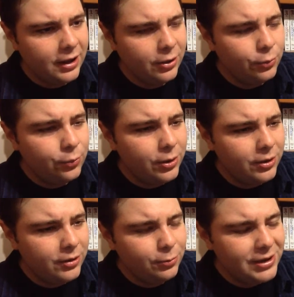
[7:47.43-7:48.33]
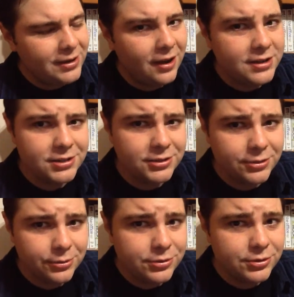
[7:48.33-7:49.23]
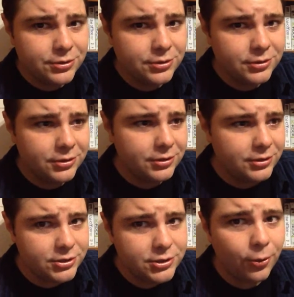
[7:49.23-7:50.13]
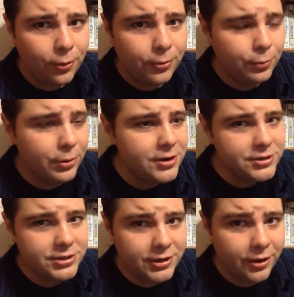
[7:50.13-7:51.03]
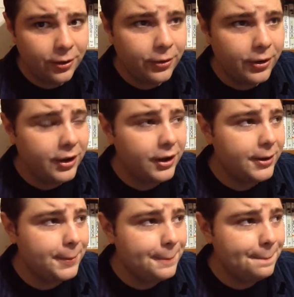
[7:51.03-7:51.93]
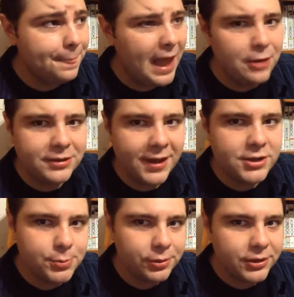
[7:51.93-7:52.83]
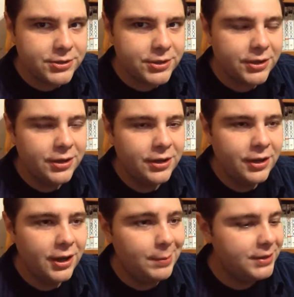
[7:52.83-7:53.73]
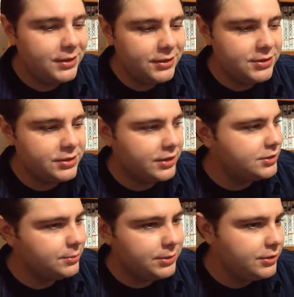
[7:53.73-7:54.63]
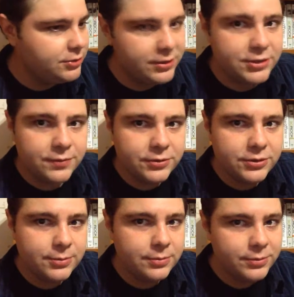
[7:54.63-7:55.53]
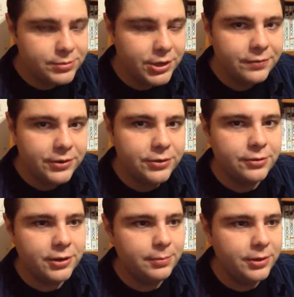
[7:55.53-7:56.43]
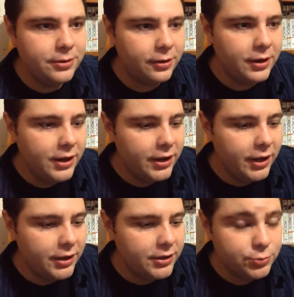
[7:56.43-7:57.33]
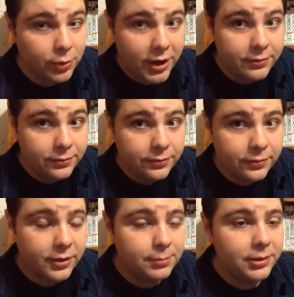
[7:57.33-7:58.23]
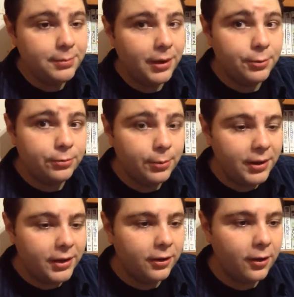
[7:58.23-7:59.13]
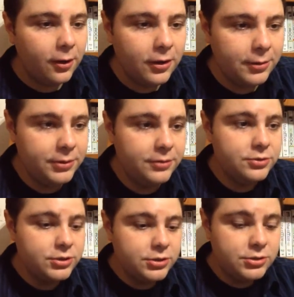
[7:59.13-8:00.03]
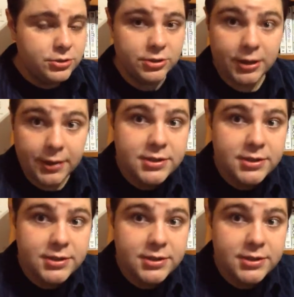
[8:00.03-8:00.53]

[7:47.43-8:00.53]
Uh, what, what constitutes the soul, where does it go? Um, how tangible is it? I mean, in this case, I mean, he transfers him, himself into a computer, and his wife, uh, played by Rebecca Hall, I mean, she, she's like,